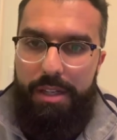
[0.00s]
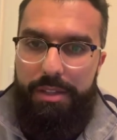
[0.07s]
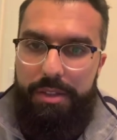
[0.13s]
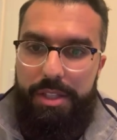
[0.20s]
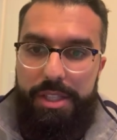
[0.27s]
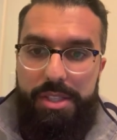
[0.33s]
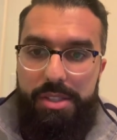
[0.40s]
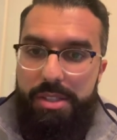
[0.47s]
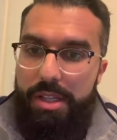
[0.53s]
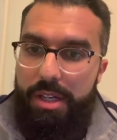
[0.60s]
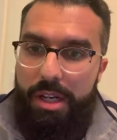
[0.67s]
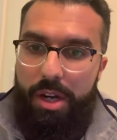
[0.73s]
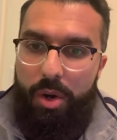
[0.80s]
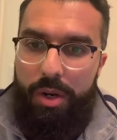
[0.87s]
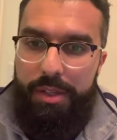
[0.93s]
This is gonna
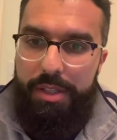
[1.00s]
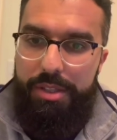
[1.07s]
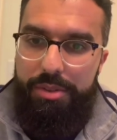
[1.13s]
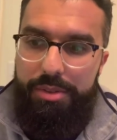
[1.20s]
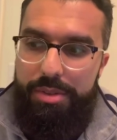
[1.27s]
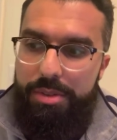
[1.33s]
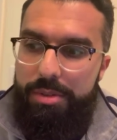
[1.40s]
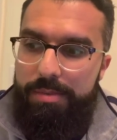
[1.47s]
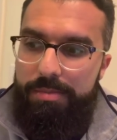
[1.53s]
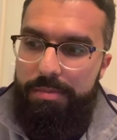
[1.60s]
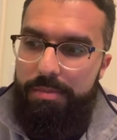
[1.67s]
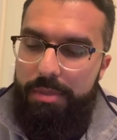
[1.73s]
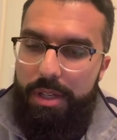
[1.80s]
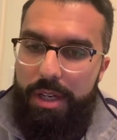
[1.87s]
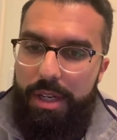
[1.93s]
go on to YouTube
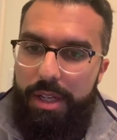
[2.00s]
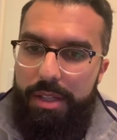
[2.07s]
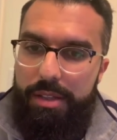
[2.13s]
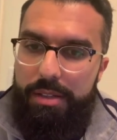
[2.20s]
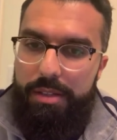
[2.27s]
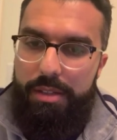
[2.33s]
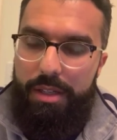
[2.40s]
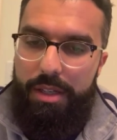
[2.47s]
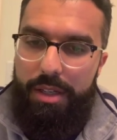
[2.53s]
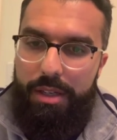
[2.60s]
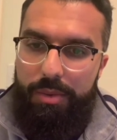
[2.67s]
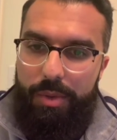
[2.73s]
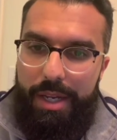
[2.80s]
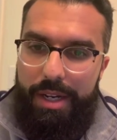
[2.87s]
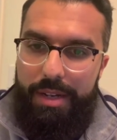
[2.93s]

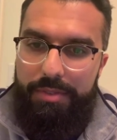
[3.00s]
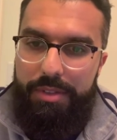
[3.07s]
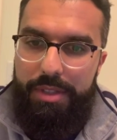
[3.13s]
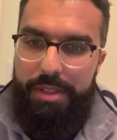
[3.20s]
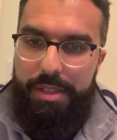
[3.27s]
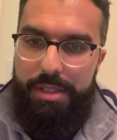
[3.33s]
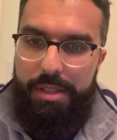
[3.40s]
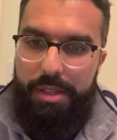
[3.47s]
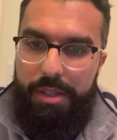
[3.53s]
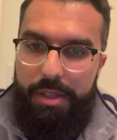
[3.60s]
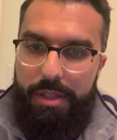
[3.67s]
right after this.